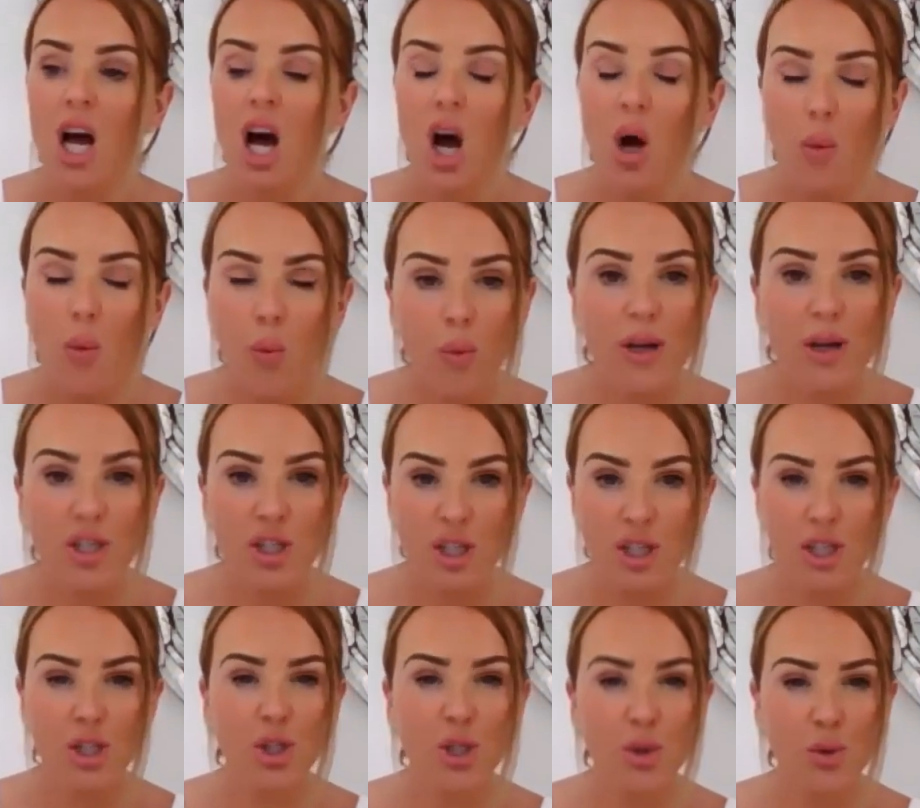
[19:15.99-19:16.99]
I wish
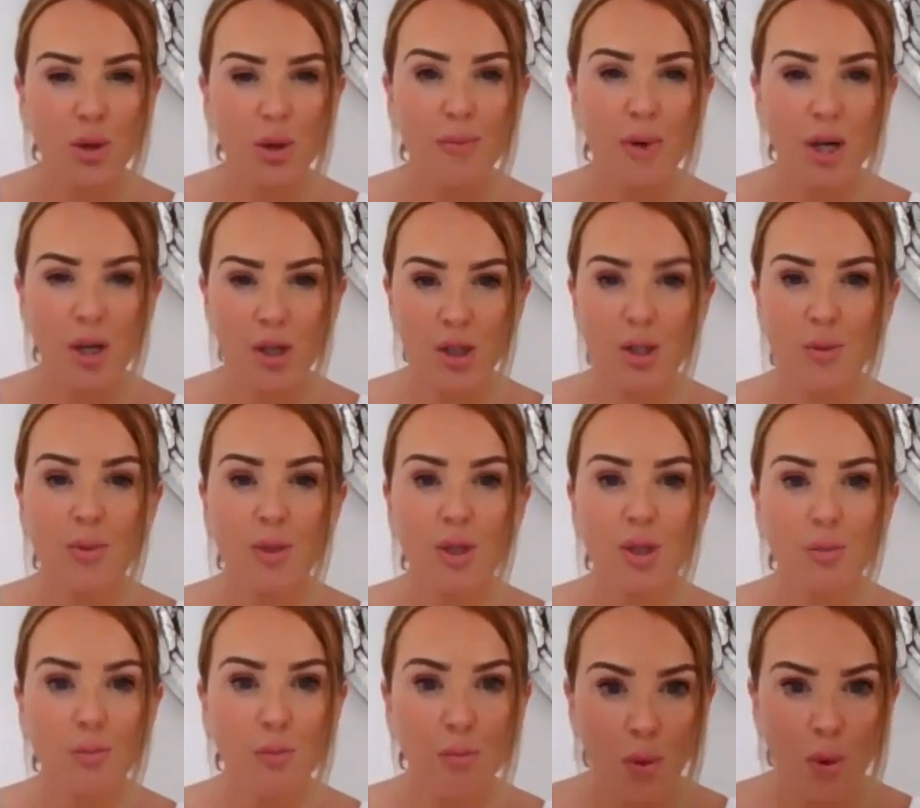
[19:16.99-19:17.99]
I'd enjoyed my
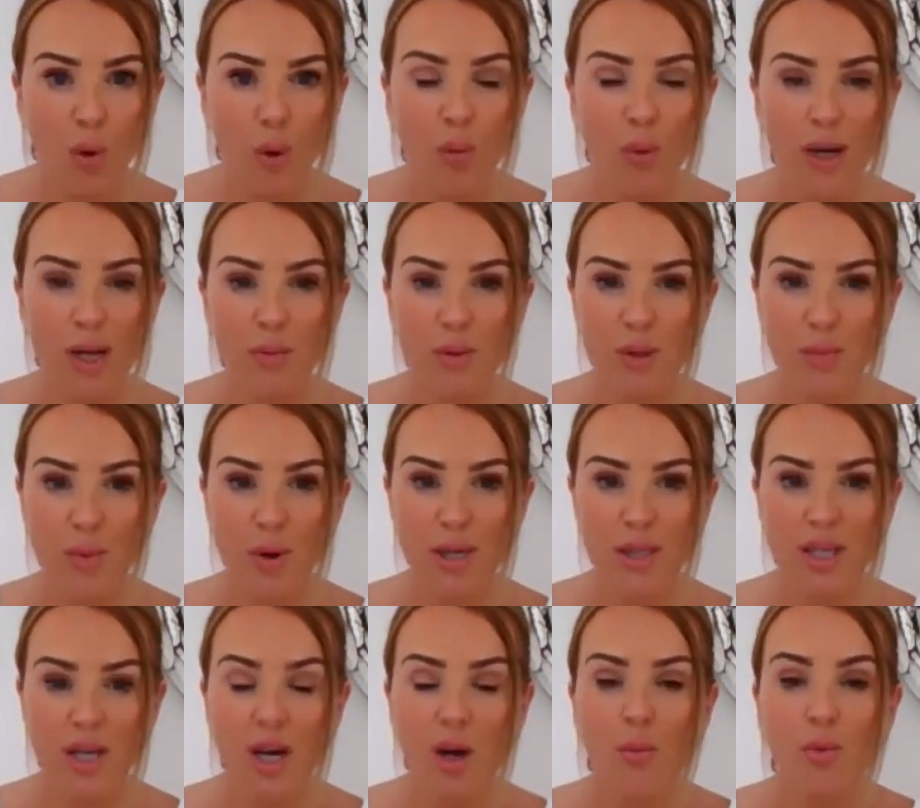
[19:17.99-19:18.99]
husband more when he was present.